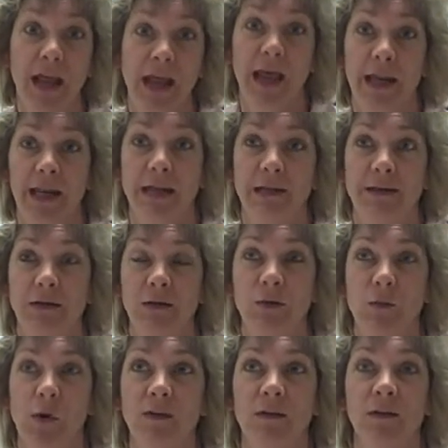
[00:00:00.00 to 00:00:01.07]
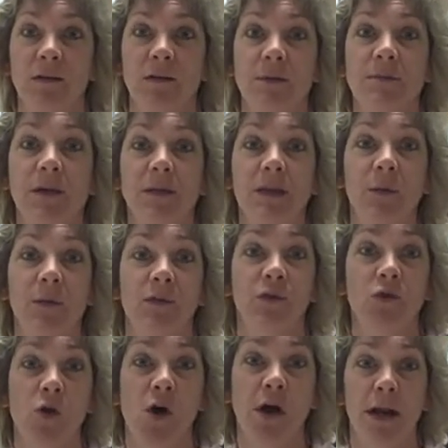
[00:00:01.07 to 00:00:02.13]
And it wasn't something that was
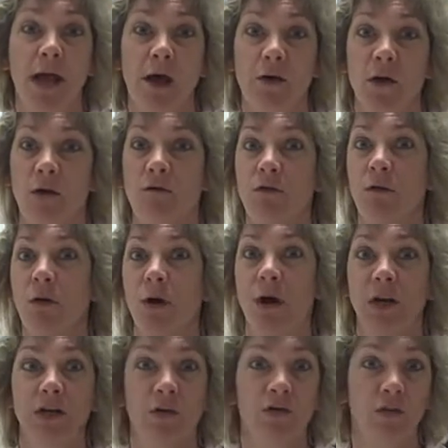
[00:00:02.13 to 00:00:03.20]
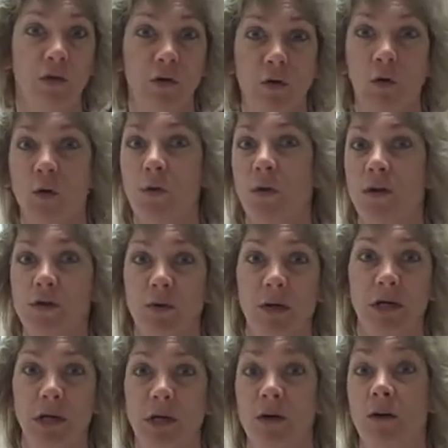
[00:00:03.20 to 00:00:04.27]
drawn out over 2 or 3
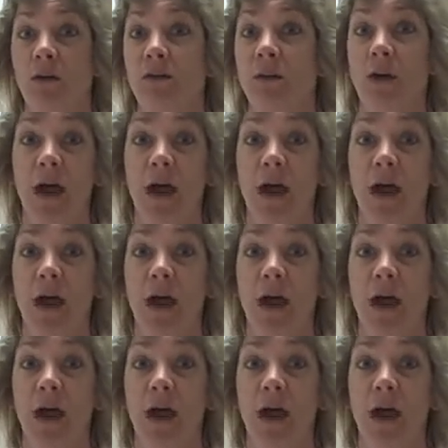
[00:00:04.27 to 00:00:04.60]
years.